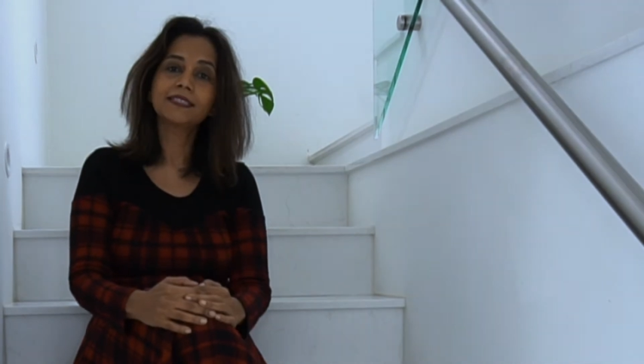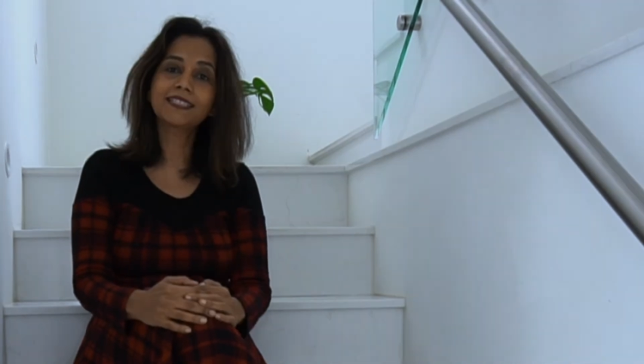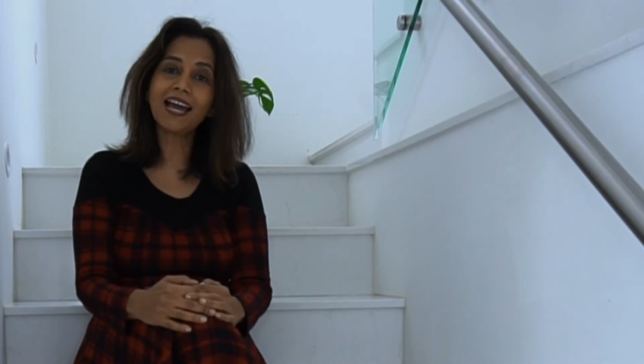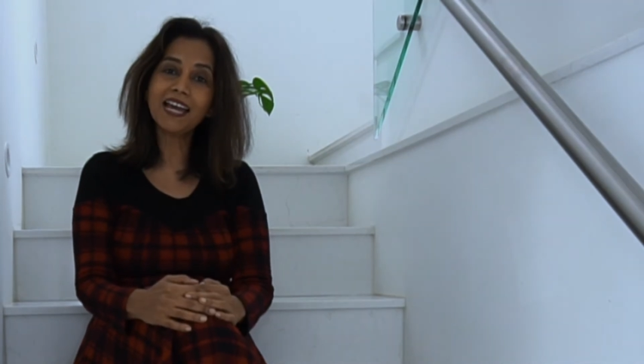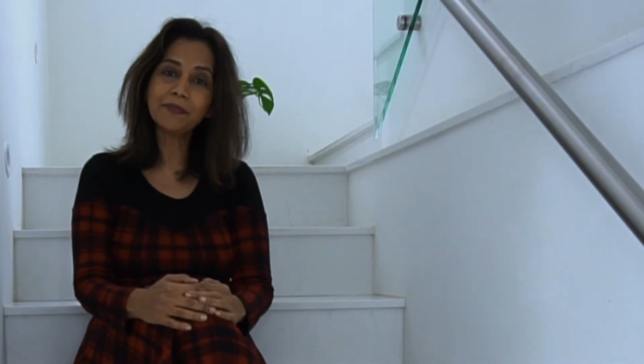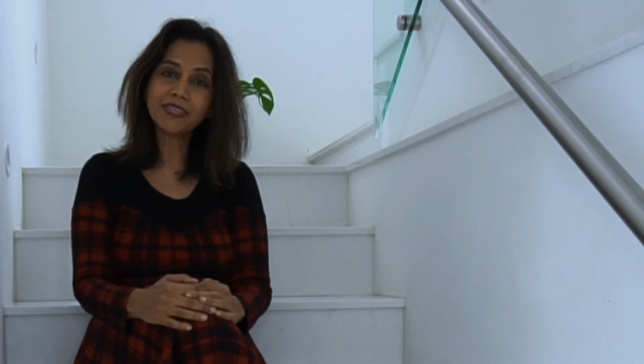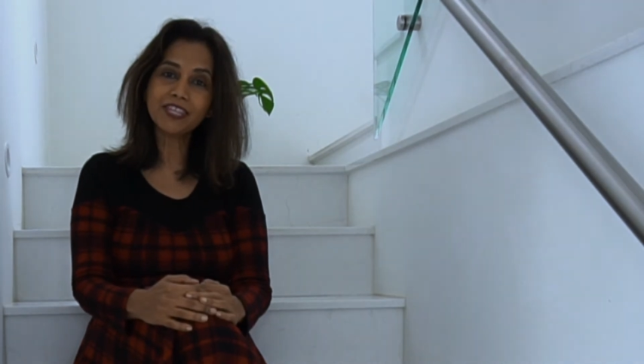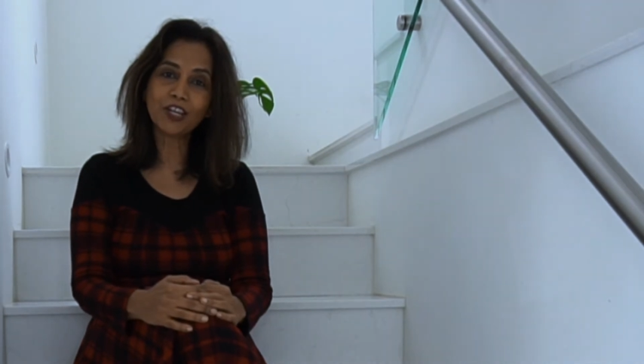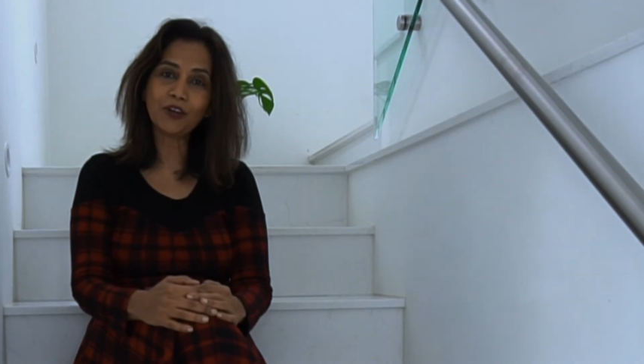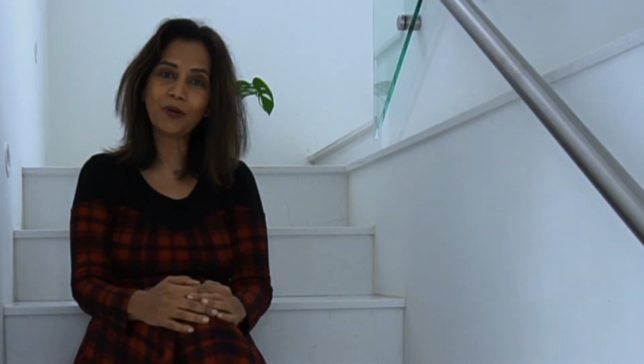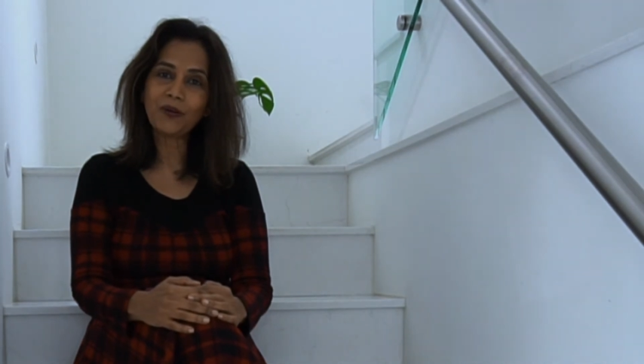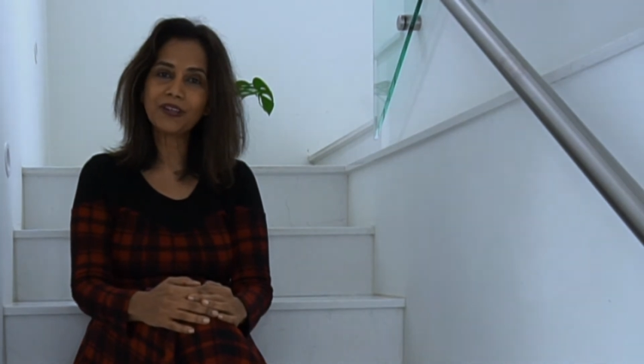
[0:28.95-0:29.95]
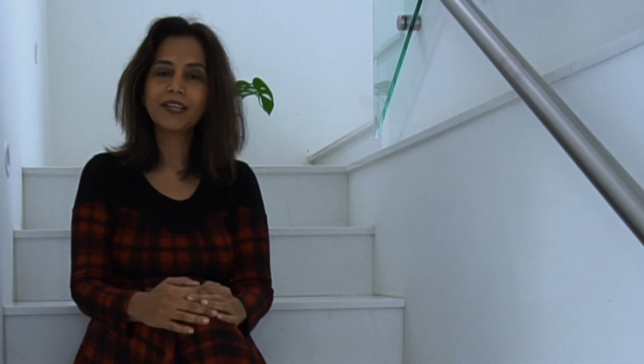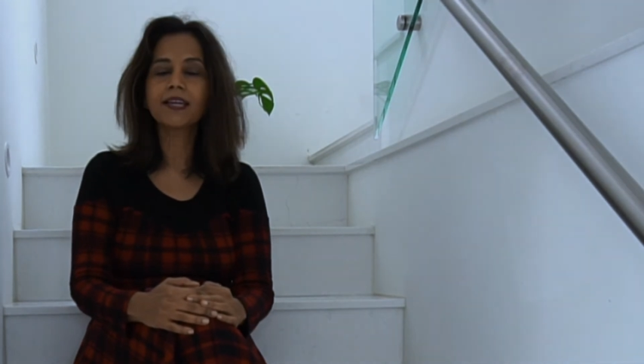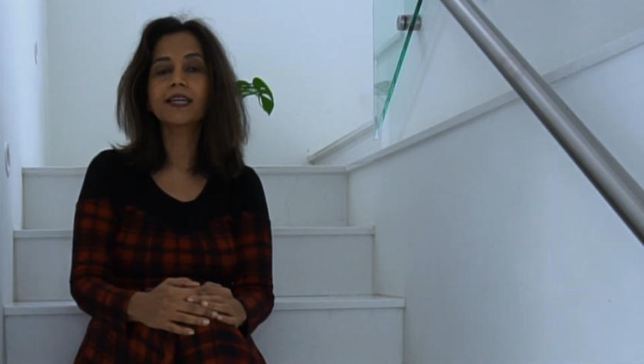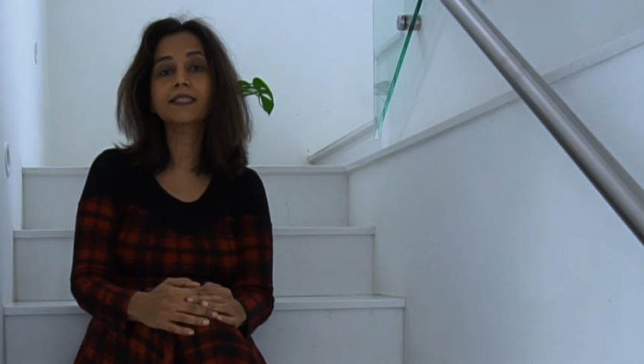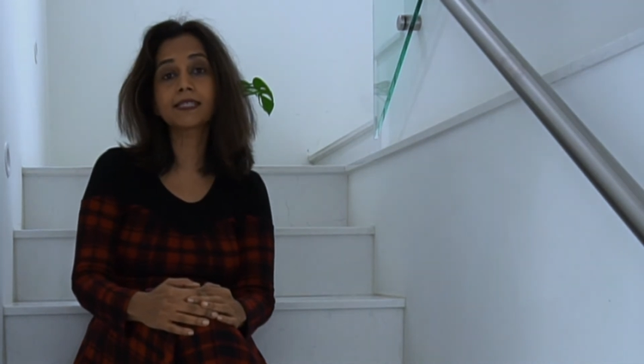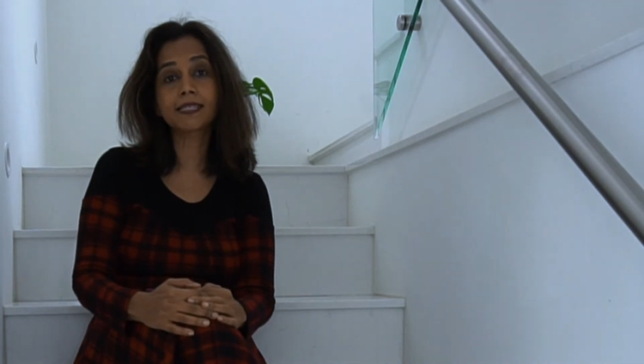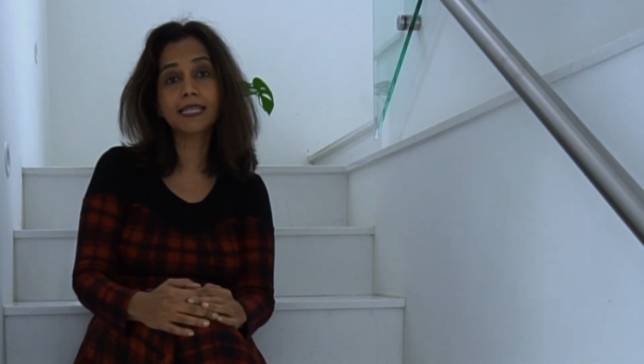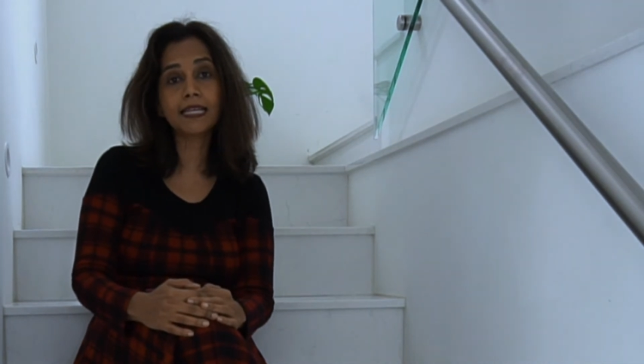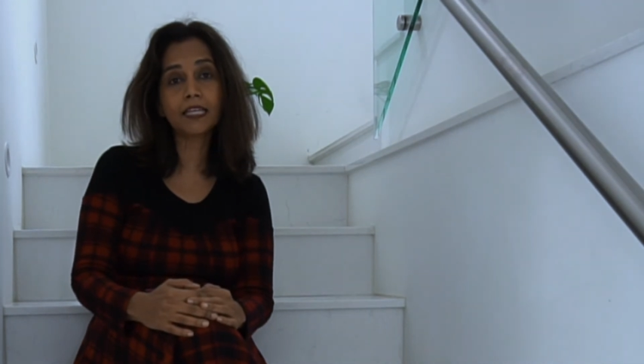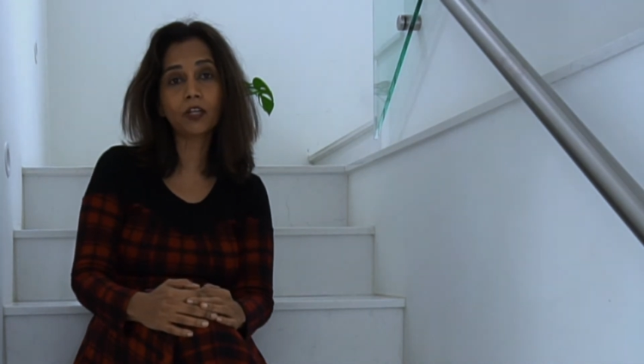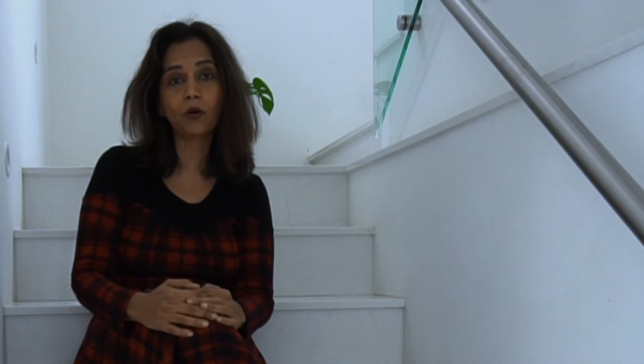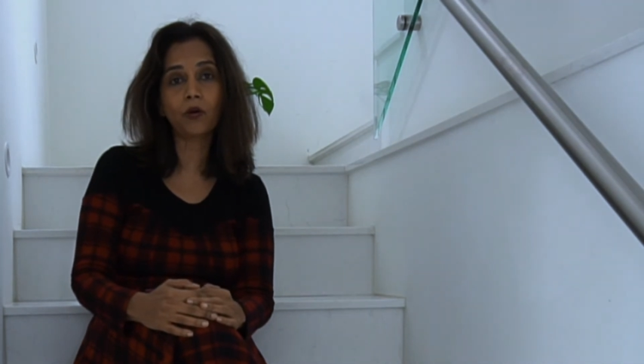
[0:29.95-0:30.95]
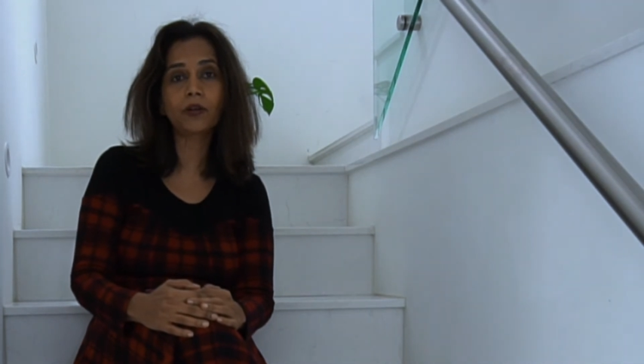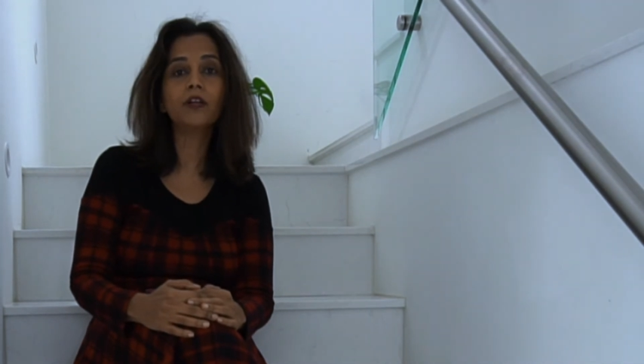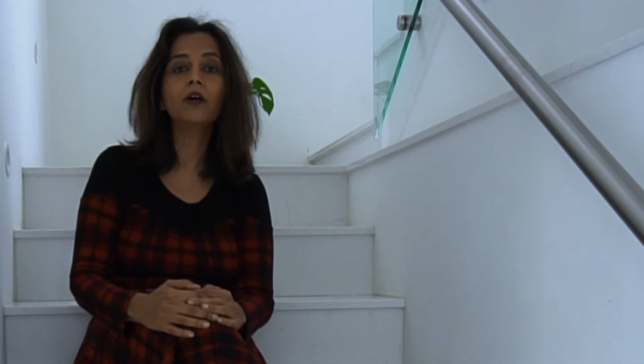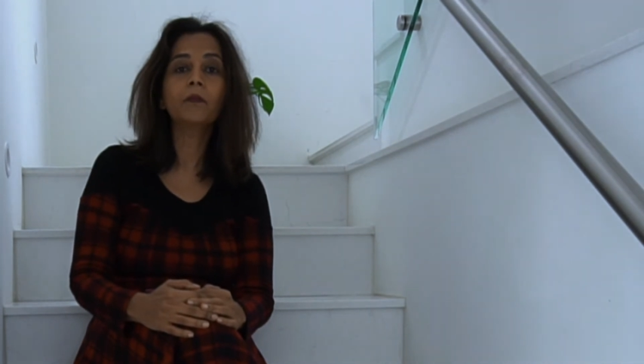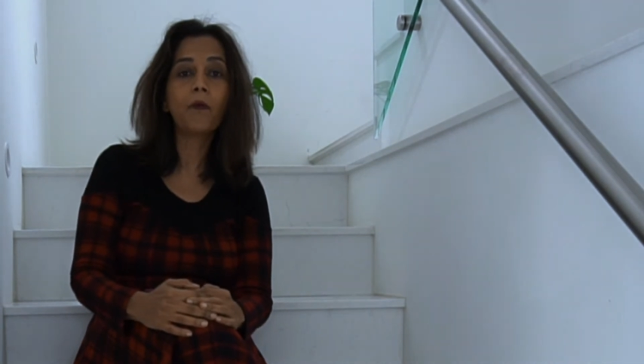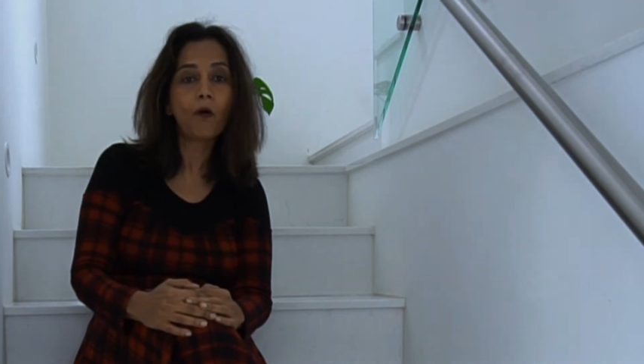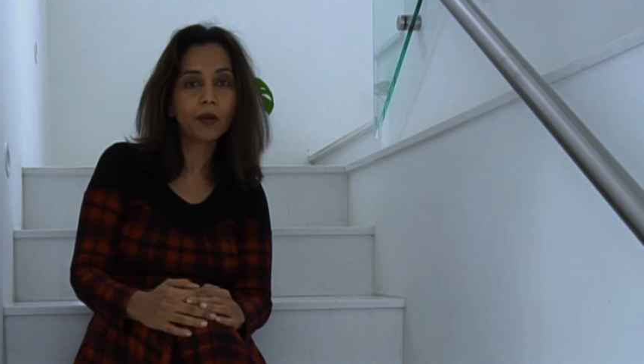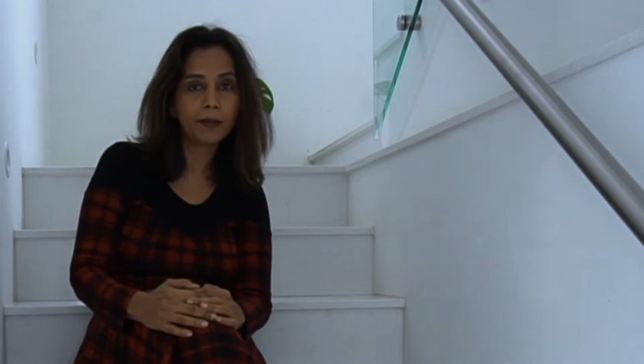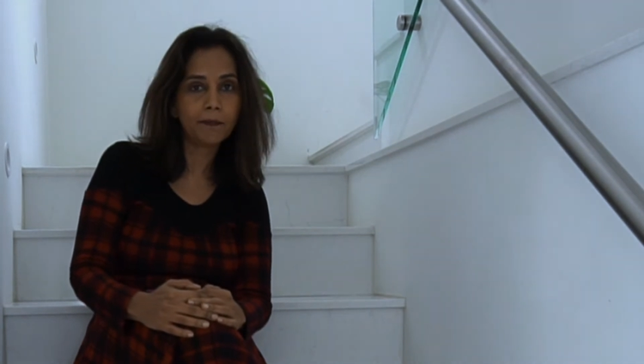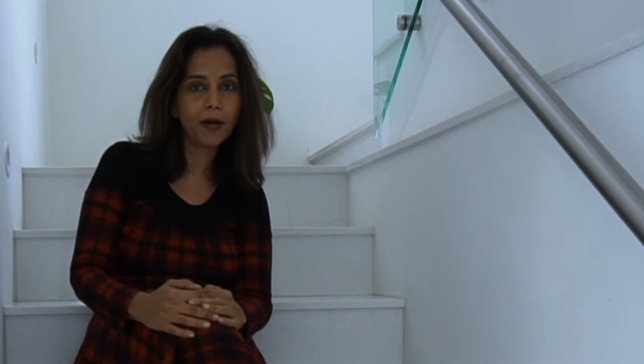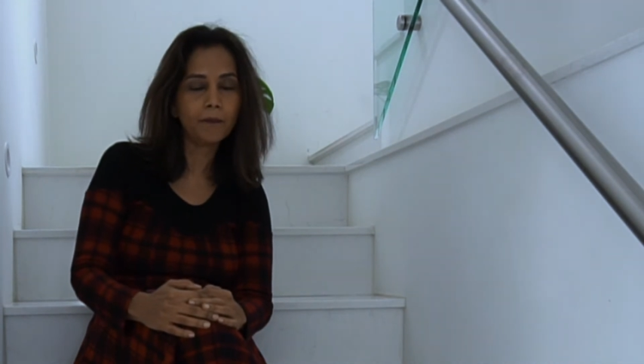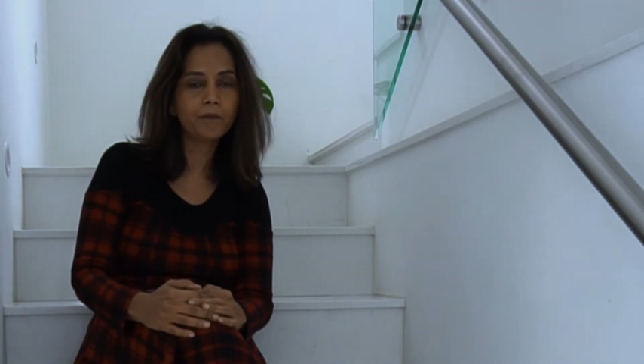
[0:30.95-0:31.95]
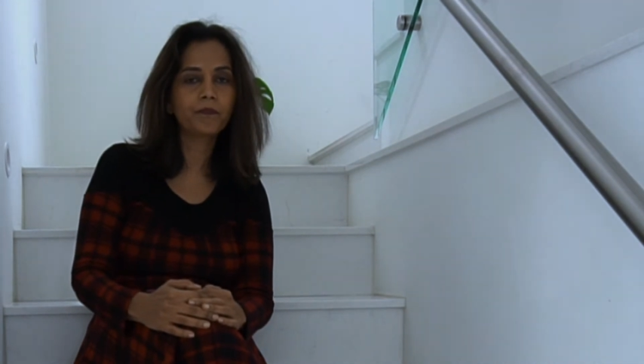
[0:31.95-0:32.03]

Dimethicone is a silicone polymer.